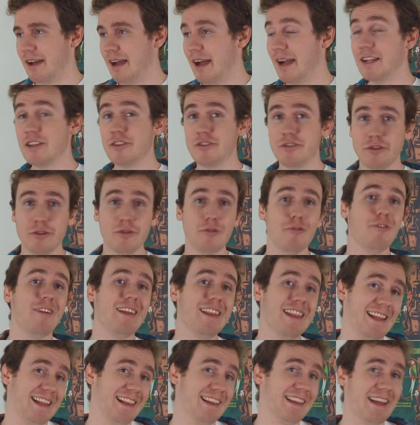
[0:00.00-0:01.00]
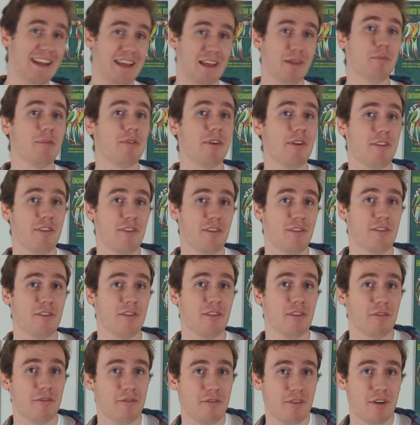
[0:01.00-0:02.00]
I do really like Princess
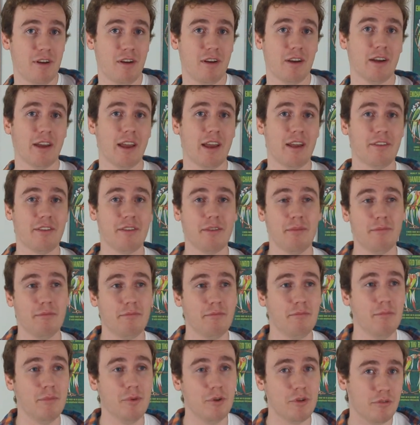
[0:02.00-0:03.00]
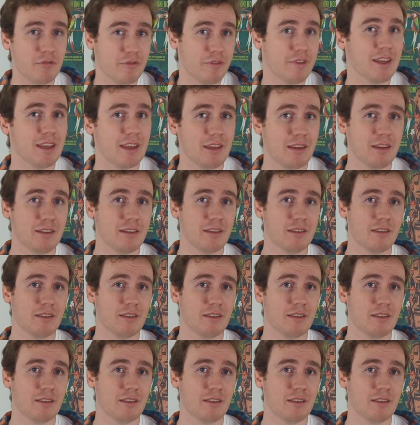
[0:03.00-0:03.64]
and the Frog as a movie,